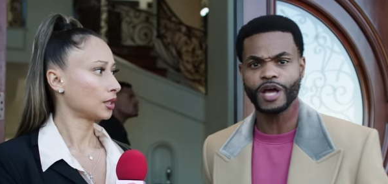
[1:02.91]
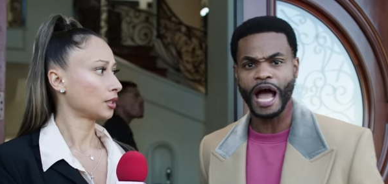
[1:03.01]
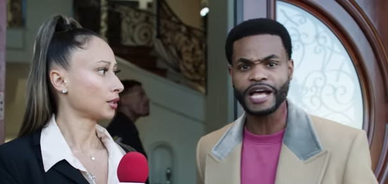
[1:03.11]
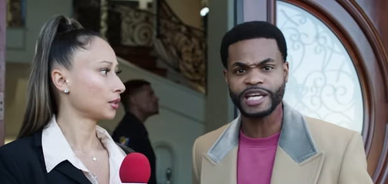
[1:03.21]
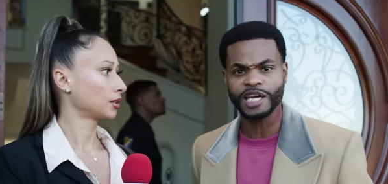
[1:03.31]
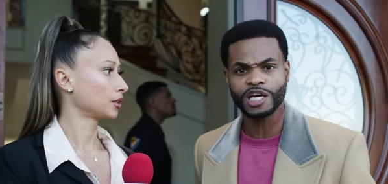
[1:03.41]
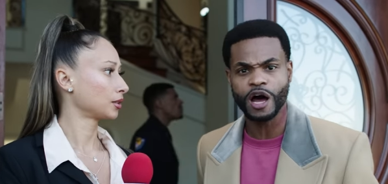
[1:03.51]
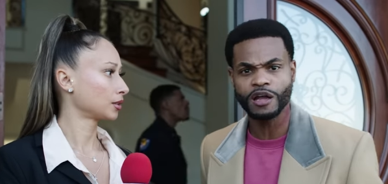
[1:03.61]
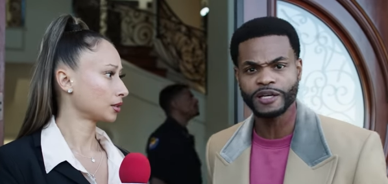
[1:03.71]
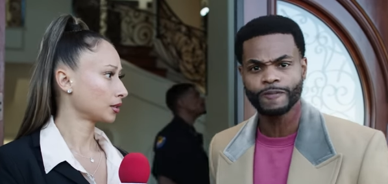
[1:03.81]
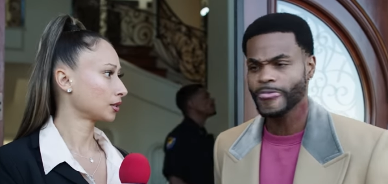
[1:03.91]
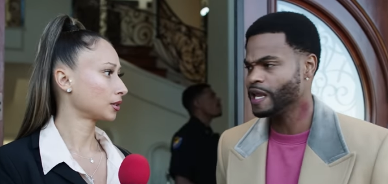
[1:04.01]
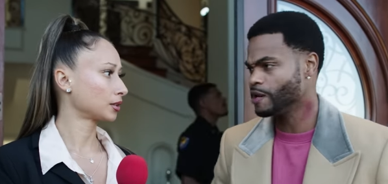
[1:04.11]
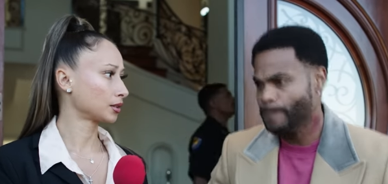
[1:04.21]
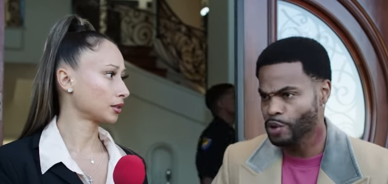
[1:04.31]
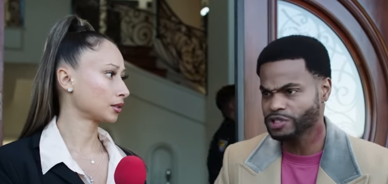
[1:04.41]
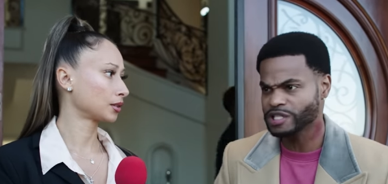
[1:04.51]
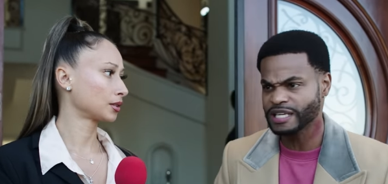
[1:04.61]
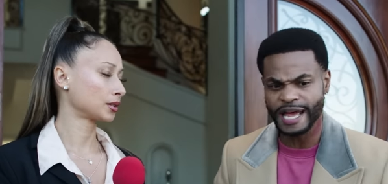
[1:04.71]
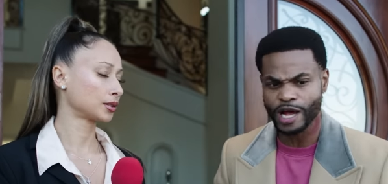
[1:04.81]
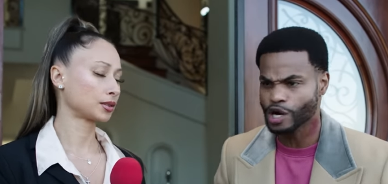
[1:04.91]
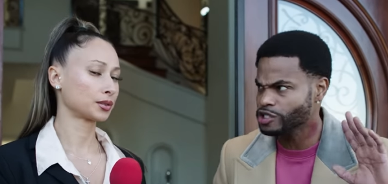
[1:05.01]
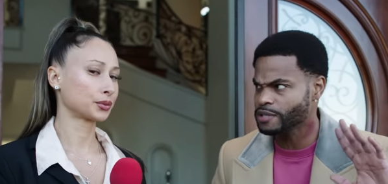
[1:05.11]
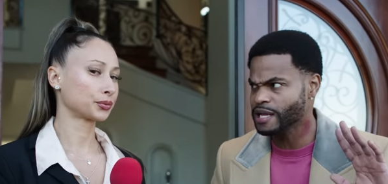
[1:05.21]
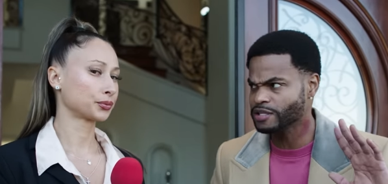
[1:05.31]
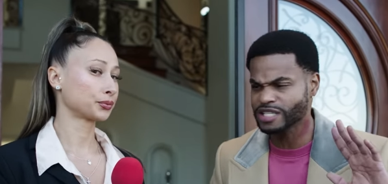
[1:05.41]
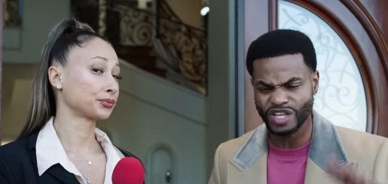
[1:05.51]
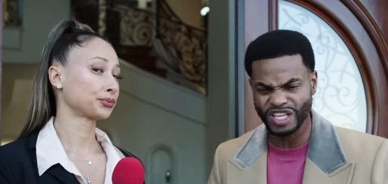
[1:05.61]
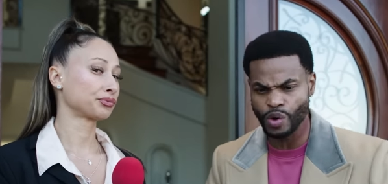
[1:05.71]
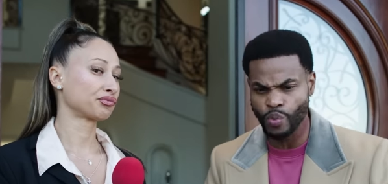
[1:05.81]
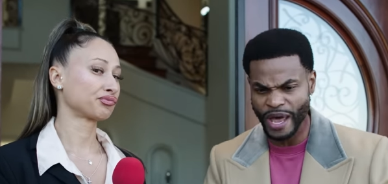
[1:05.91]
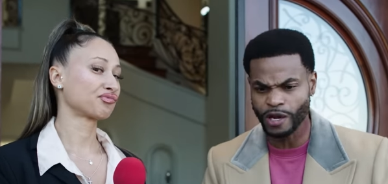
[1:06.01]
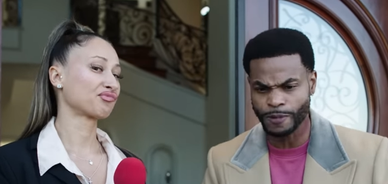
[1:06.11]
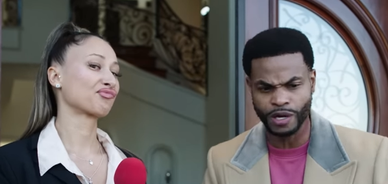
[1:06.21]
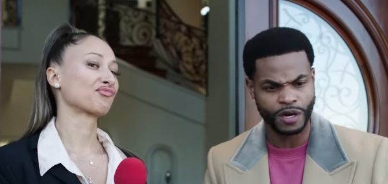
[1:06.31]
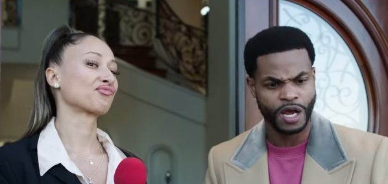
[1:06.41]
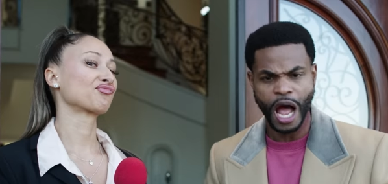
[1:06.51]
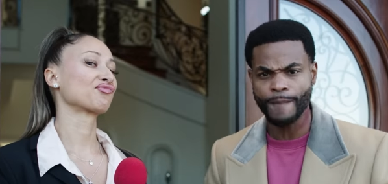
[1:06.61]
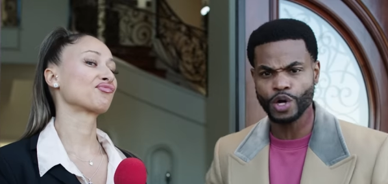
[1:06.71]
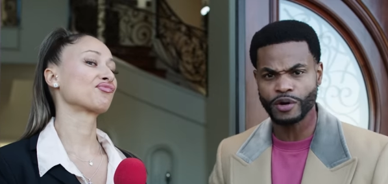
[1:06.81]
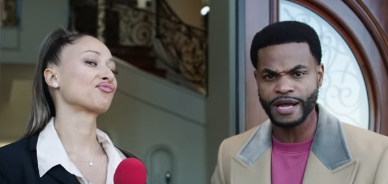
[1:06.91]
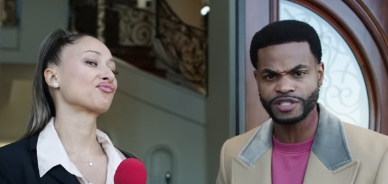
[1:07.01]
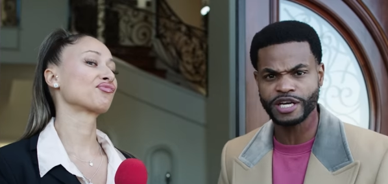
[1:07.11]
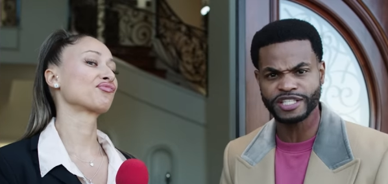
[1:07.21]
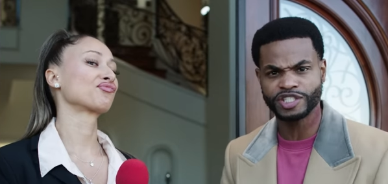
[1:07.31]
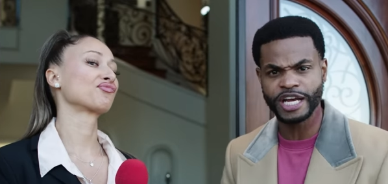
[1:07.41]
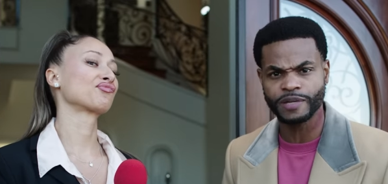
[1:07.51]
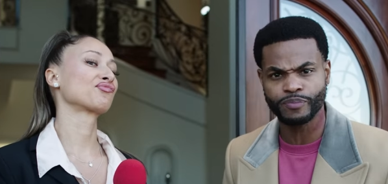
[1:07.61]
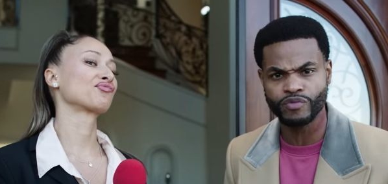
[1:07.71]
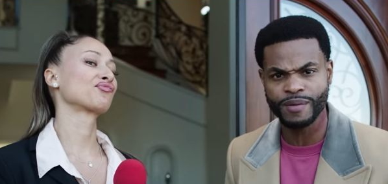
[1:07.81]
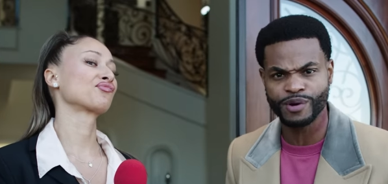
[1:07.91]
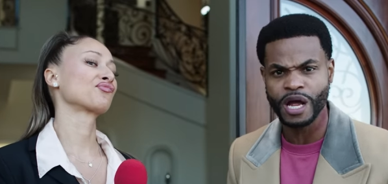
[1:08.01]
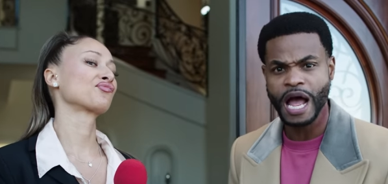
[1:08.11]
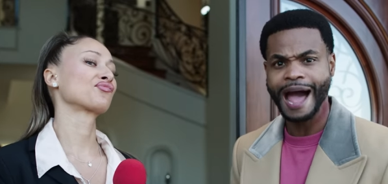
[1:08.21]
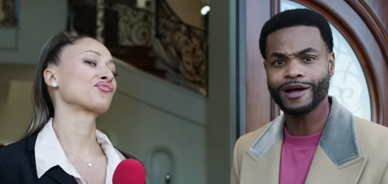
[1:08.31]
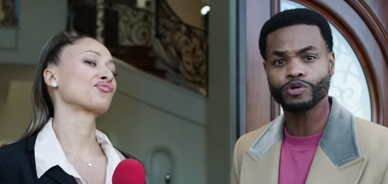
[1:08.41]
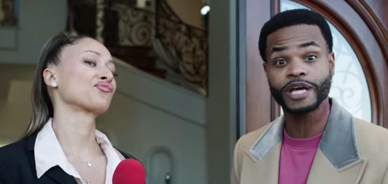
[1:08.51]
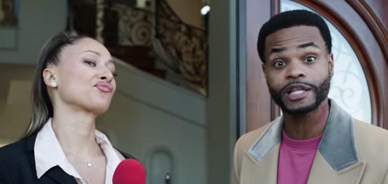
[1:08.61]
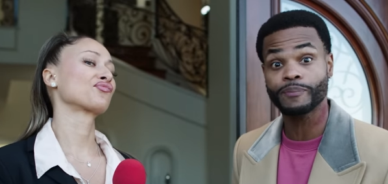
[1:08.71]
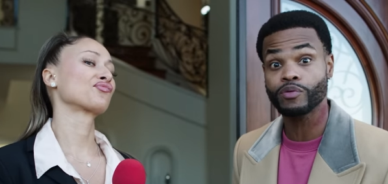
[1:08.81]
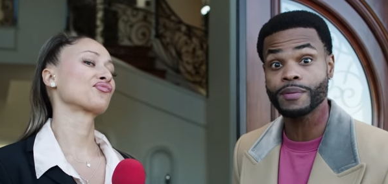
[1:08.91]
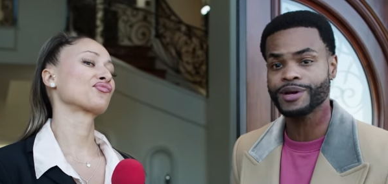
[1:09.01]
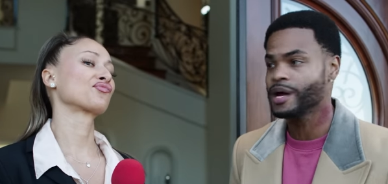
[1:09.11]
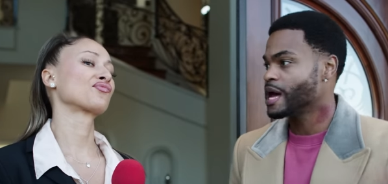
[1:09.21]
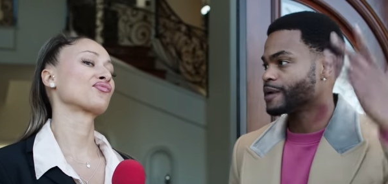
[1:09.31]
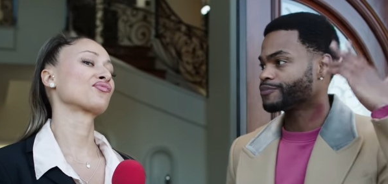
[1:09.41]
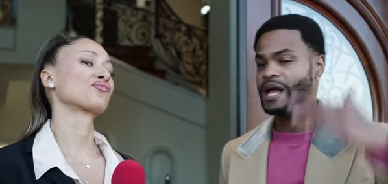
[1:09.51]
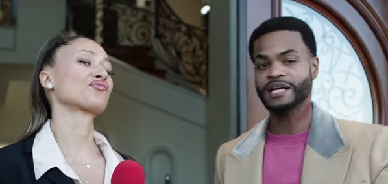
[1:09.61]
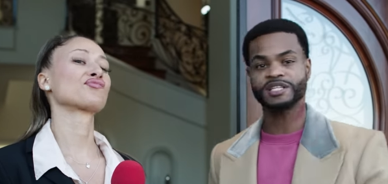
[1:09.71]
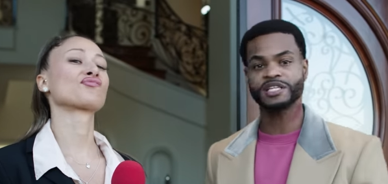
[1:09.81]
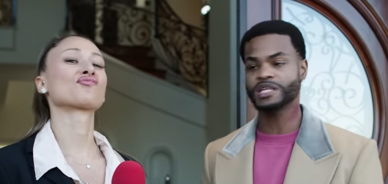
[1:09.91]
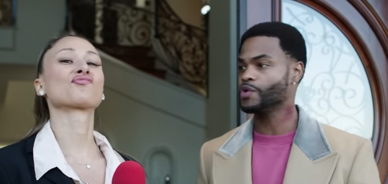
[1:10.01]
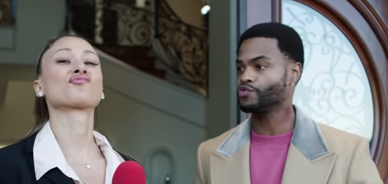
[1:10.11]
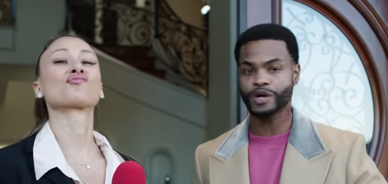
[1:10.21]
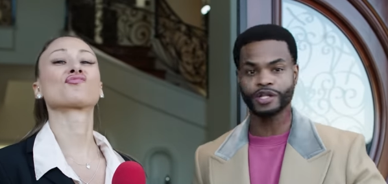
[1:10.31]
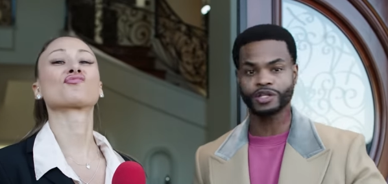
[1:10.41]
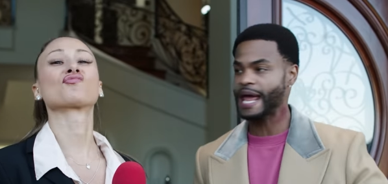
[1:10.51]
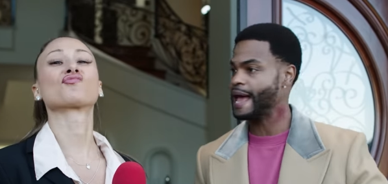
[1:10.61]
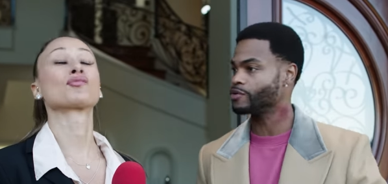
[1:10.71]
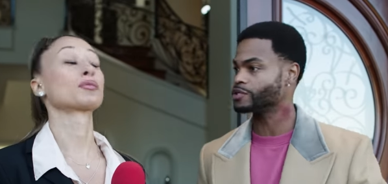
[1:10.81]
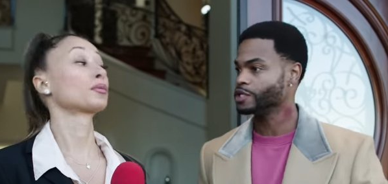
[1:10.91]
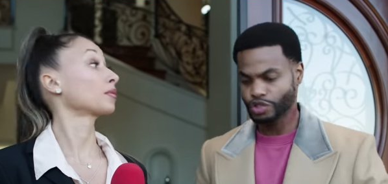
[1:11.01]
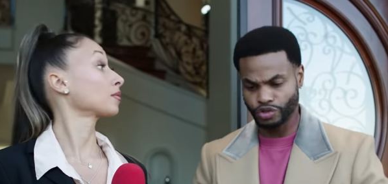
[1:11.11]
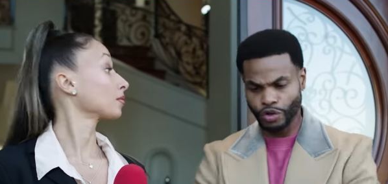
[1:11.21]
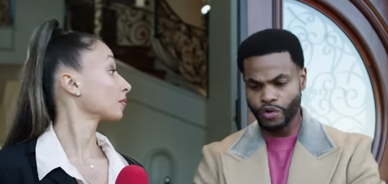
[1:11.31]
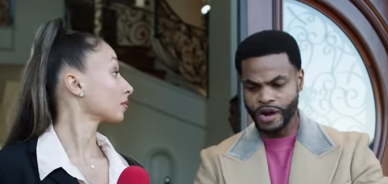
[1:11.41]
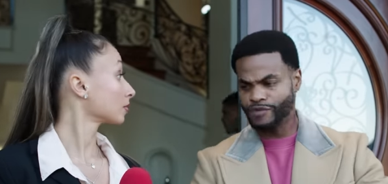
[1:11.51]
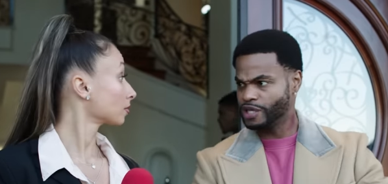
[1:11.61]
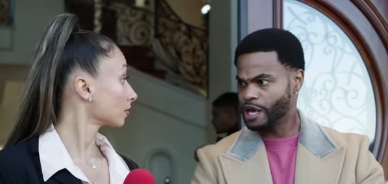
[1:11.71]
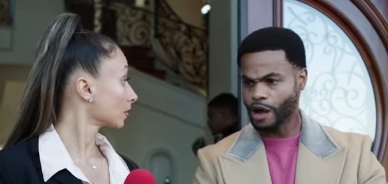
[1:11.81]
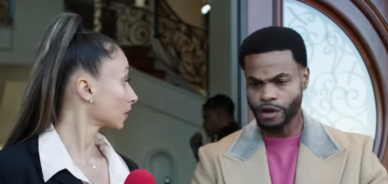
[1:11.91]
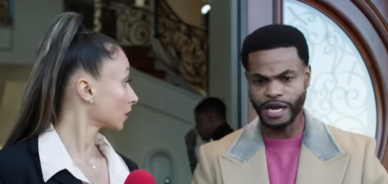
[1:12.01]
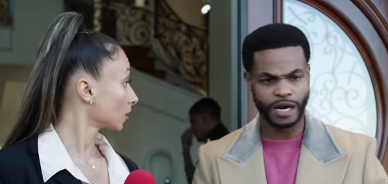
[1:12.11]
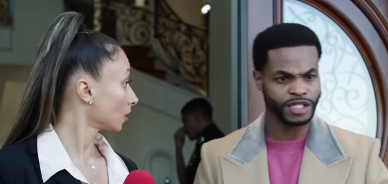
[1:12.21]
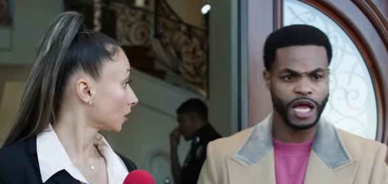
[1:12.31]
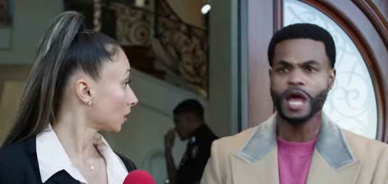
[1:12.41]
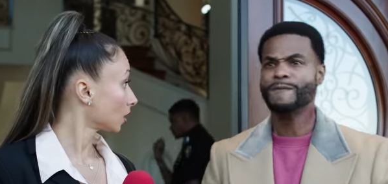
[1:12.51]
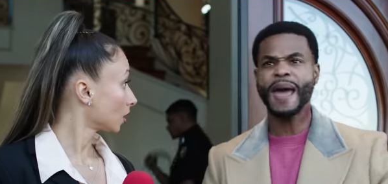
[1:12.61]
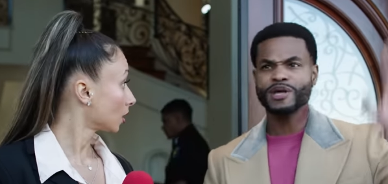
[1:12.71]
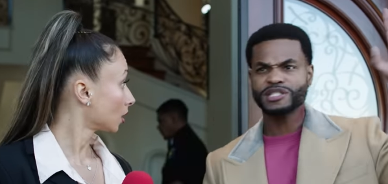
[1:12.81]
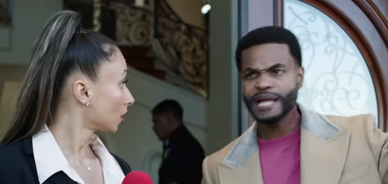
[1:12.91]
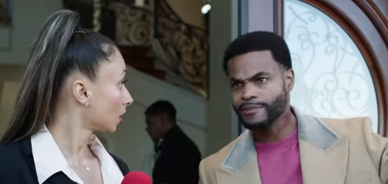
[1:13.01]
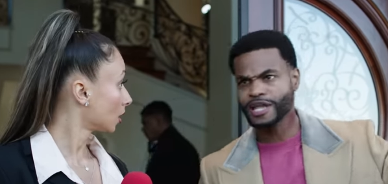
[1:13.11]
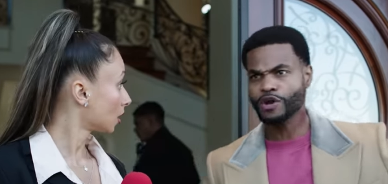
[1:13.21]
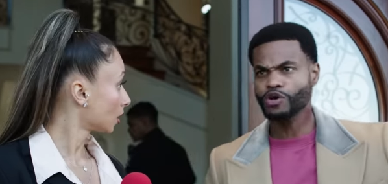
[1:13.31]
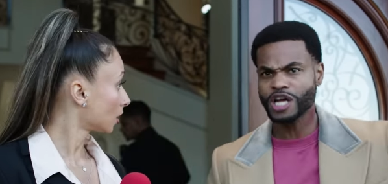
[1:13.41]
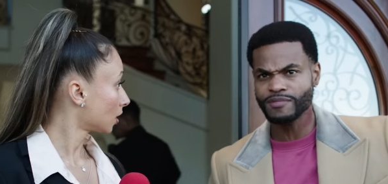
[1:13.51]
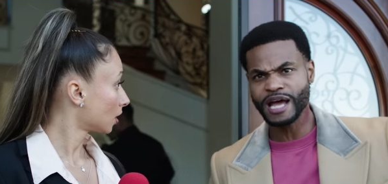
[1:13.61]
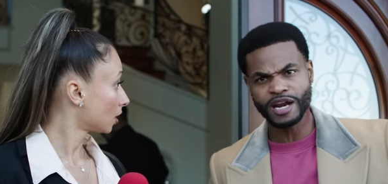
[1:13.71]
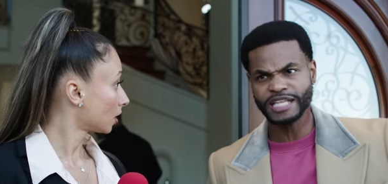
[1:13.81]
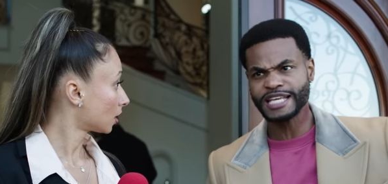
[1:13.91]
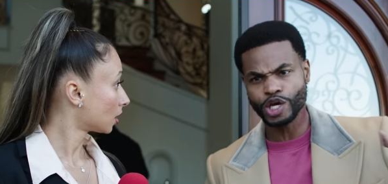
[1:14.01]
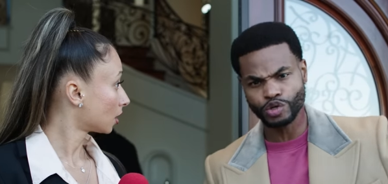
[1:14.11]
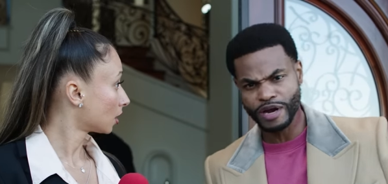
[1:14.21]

Speaker 1: I can't call it. And then boom, just like that, I heard something downstairs. I said, wait up here. I'm gonna go downstairs and check the perimeter. I go check the perimeter. I see someone running through the house, just throwing everything all down. I was like, baby, stay up there. Don't come down here. It's getting